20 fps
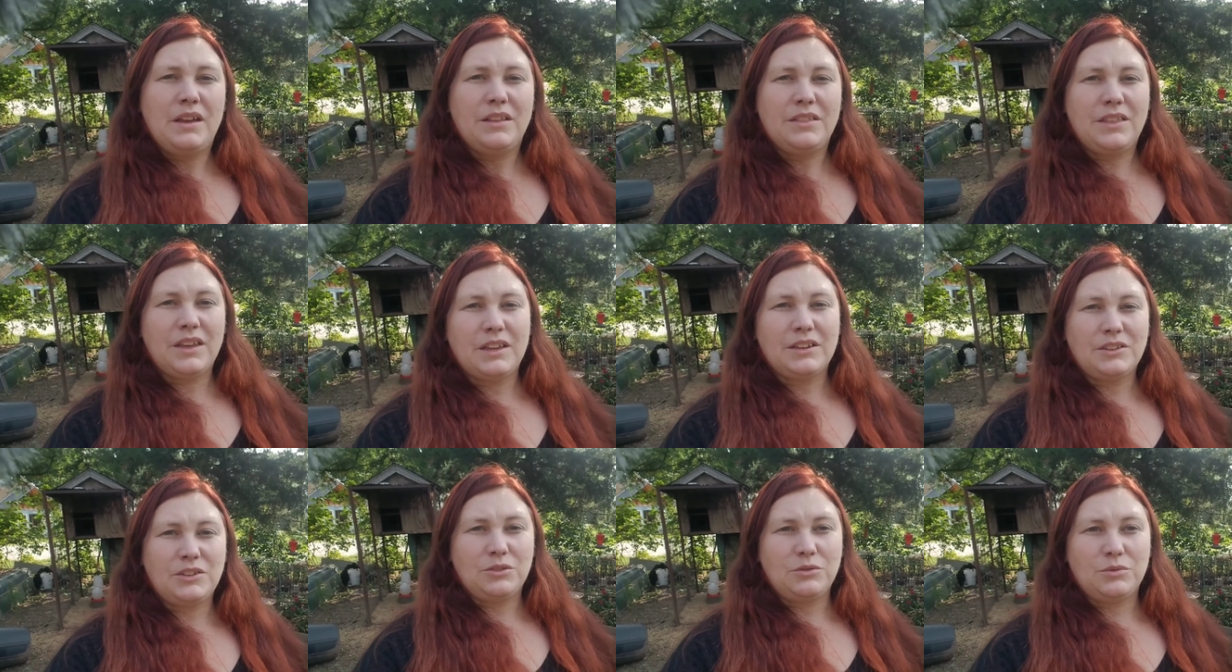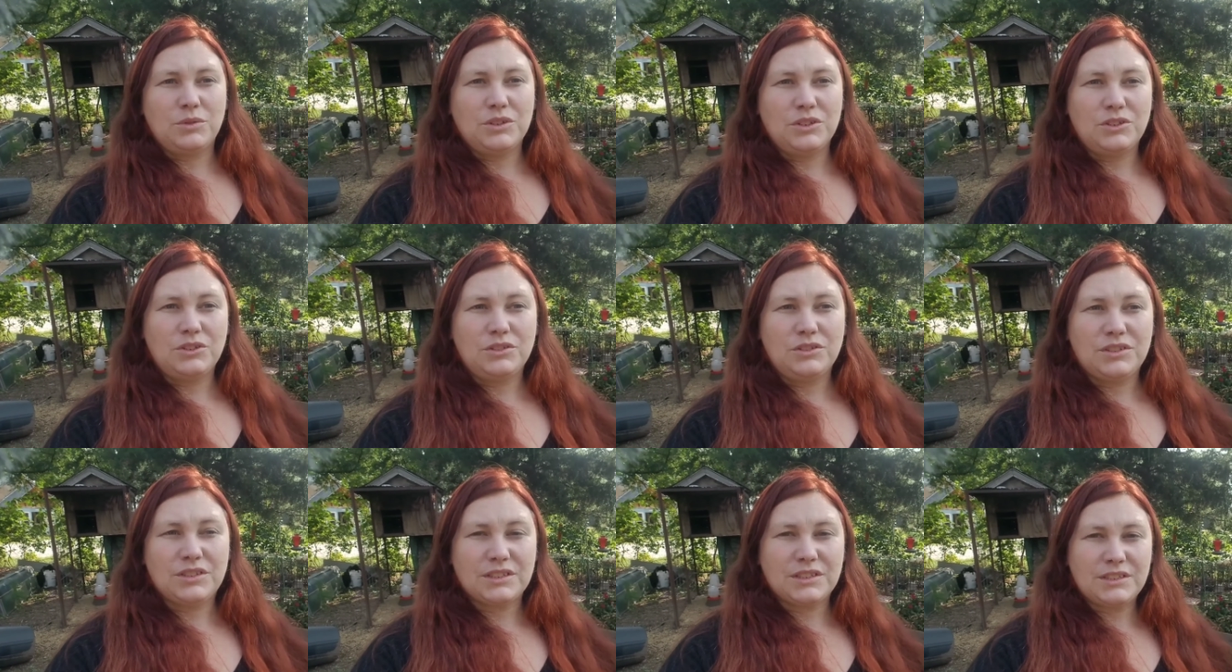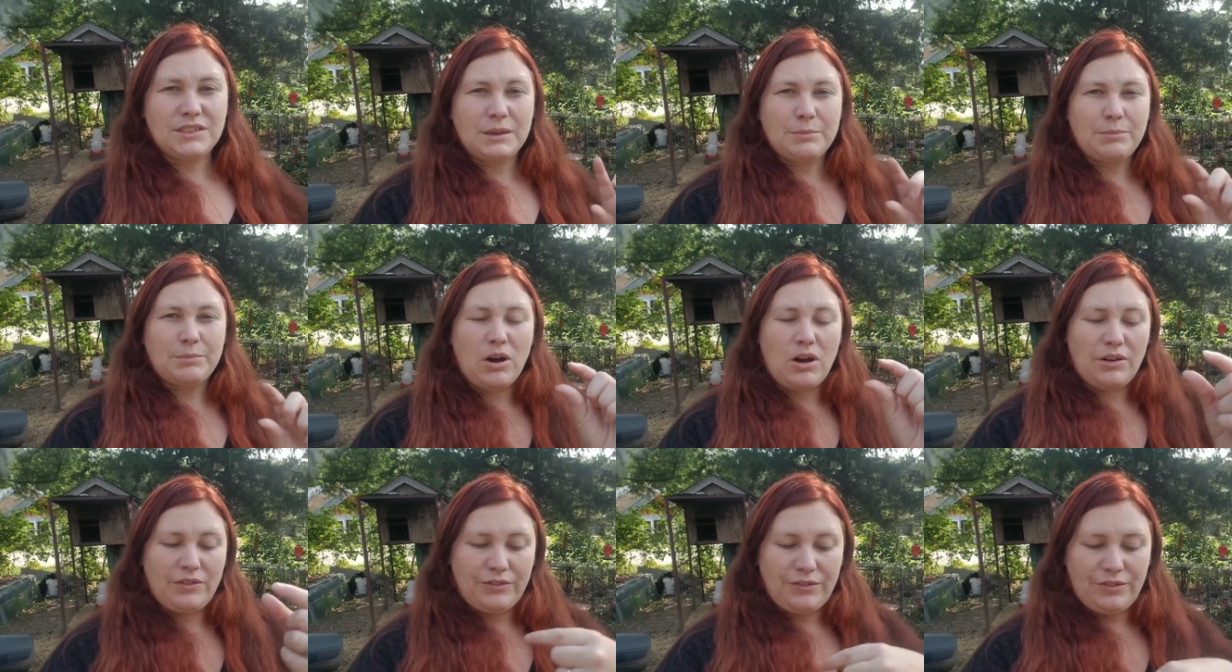then you would snip
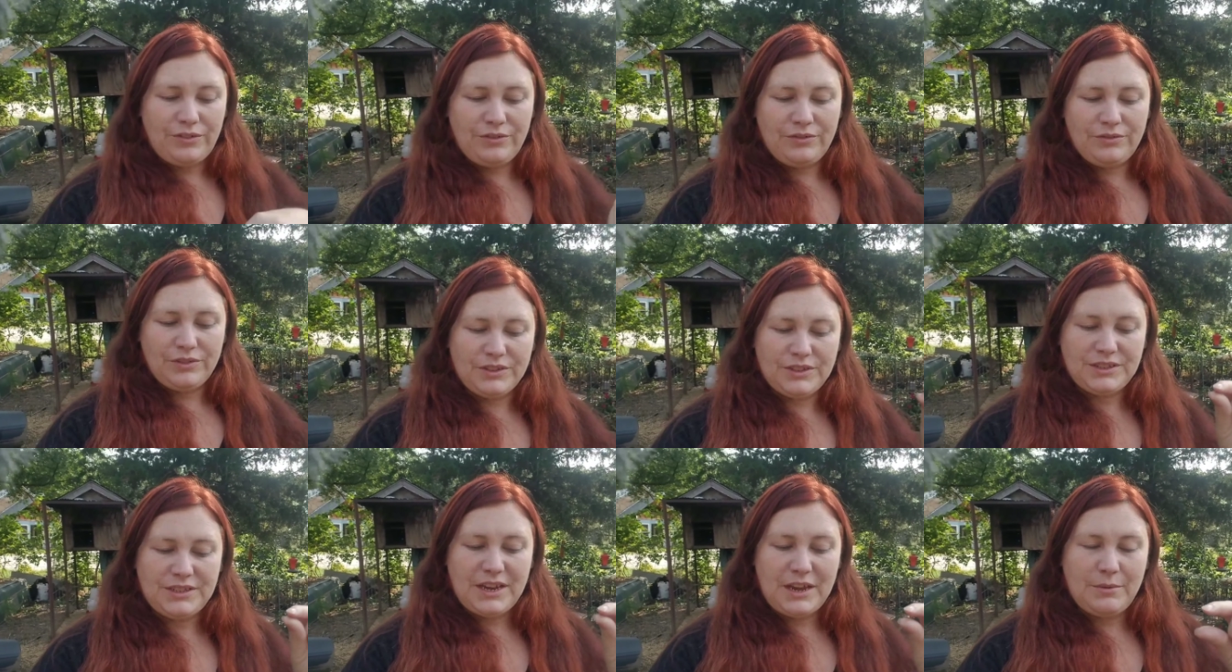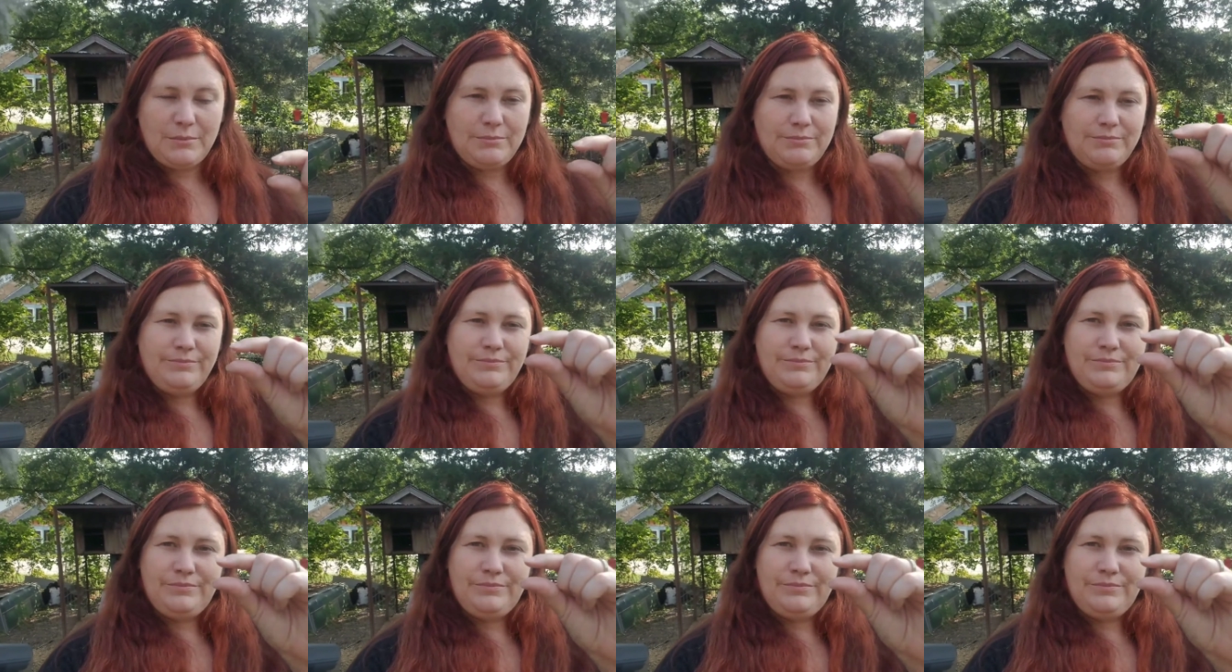off the stem